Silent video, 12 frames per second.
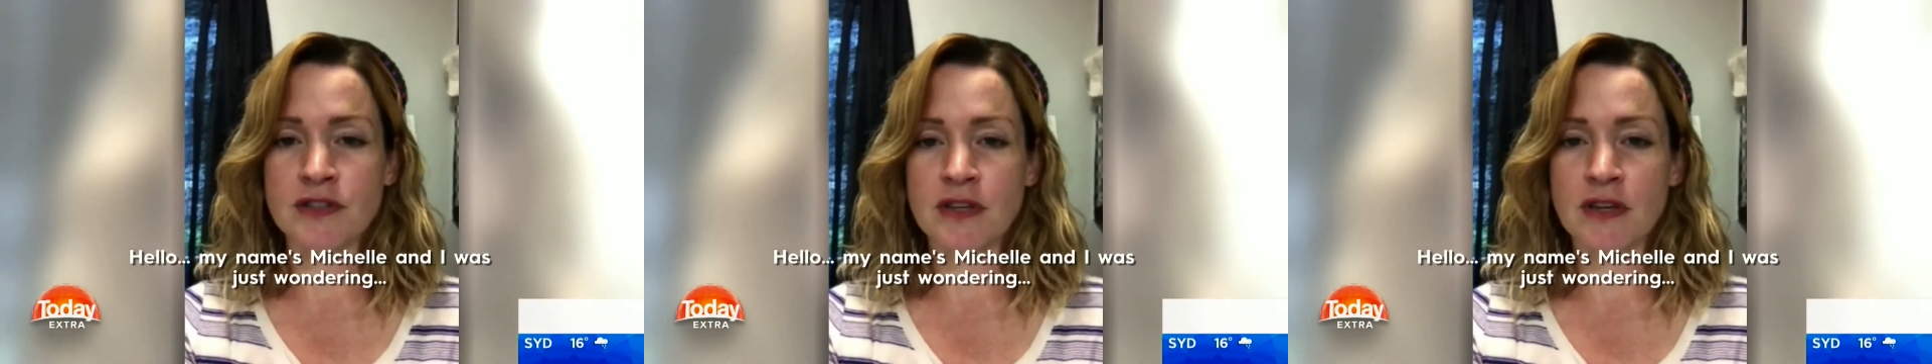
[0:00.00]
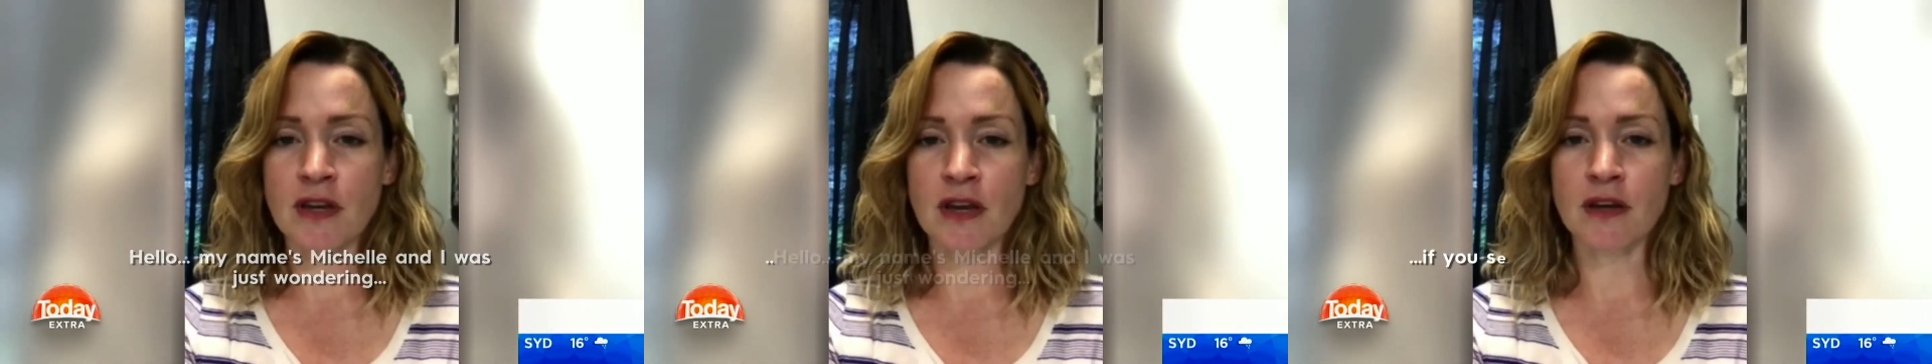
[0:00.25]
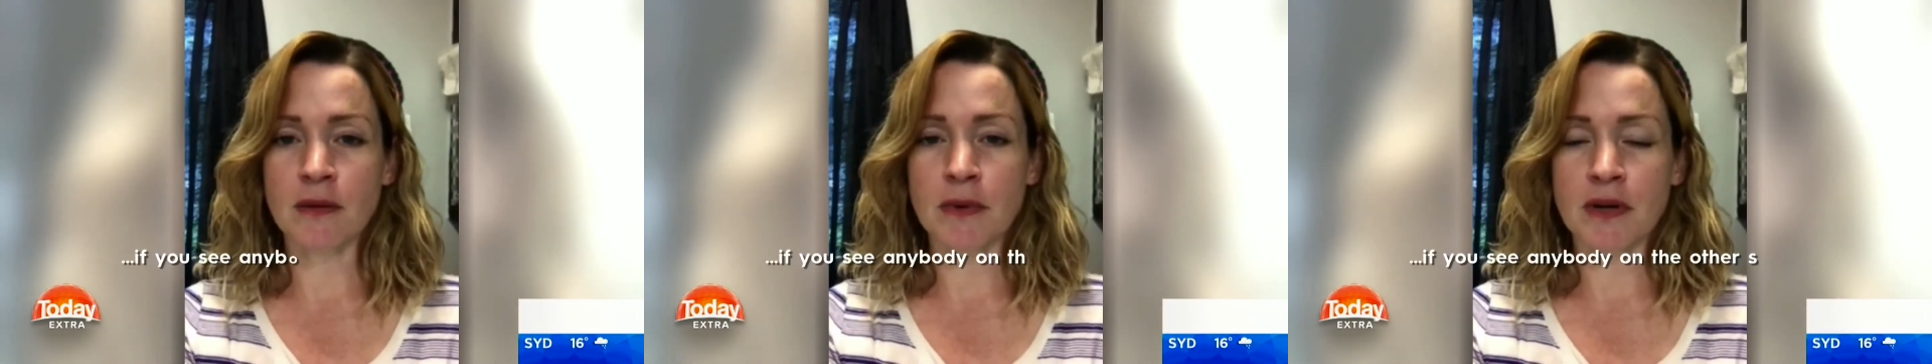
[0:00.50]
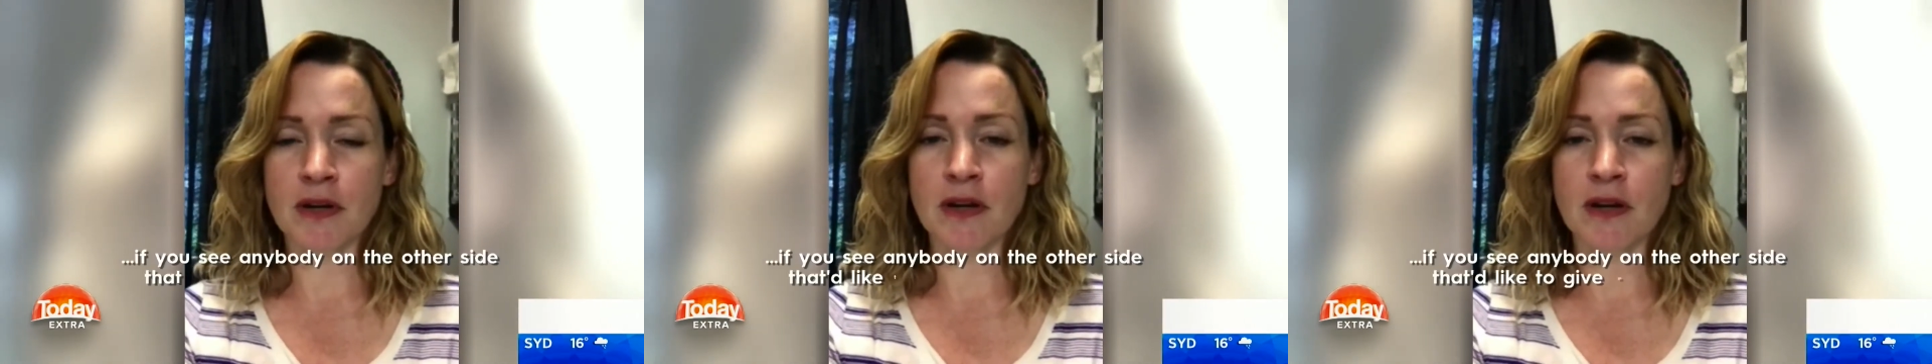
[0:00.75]
see
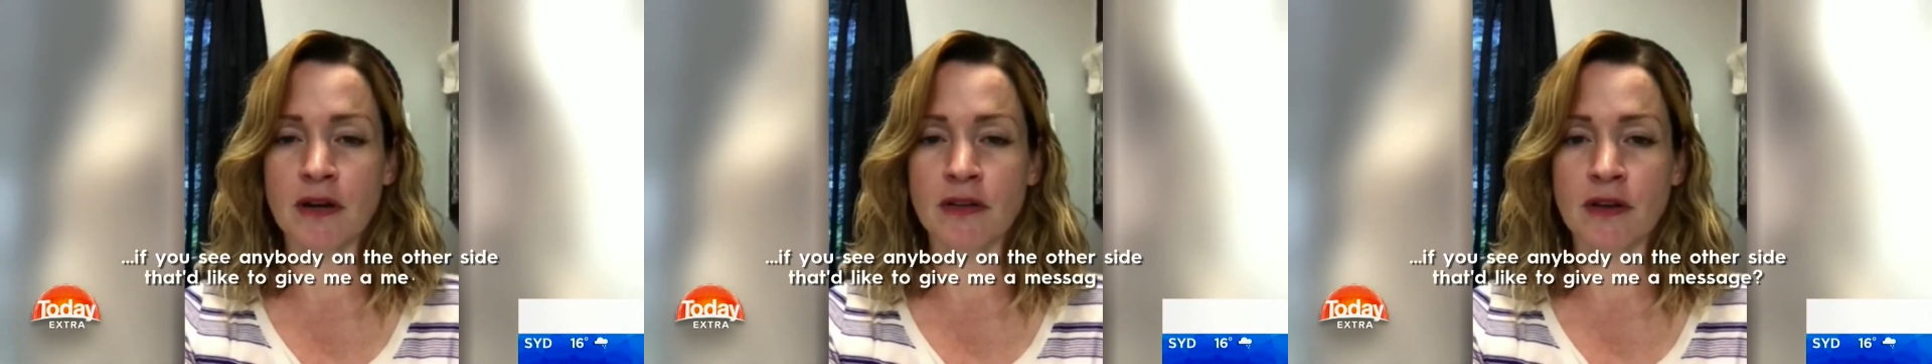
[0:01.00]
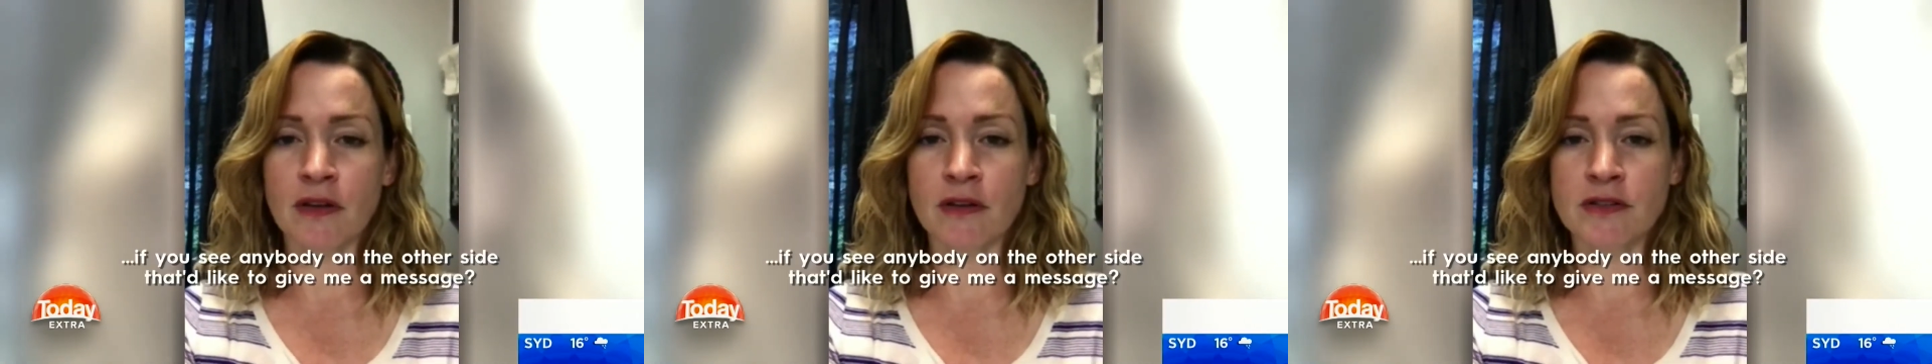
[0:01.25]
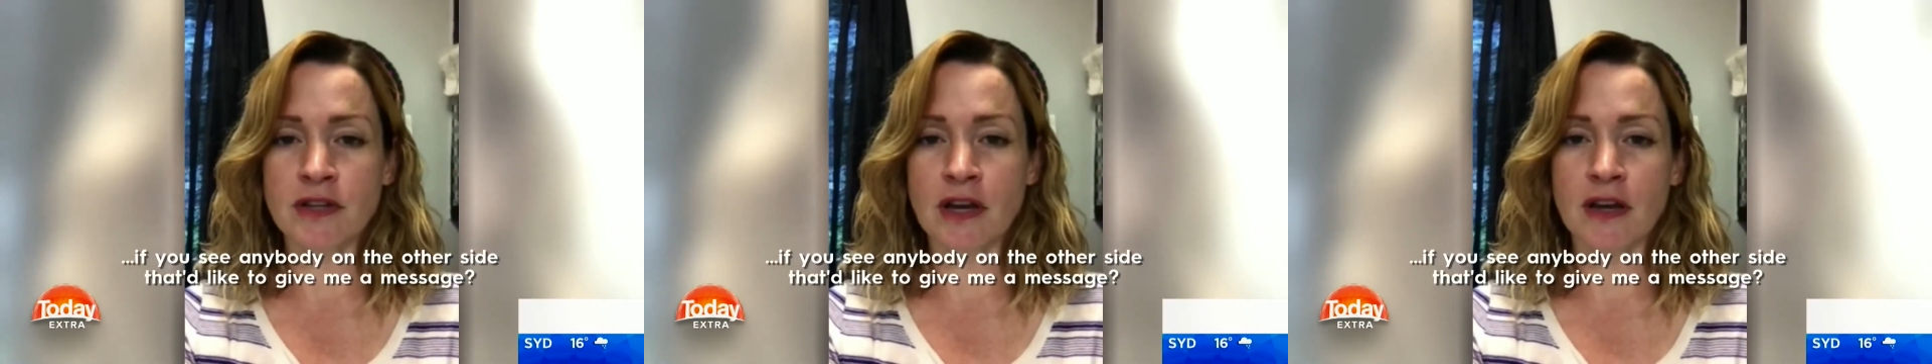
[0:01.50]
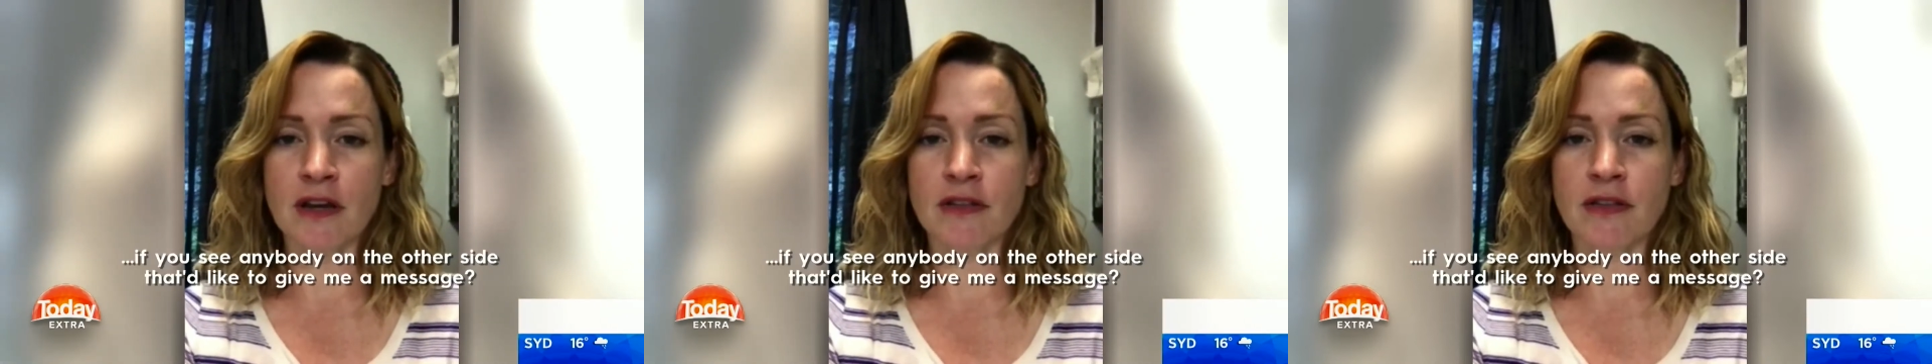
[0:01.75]
anybody on the other side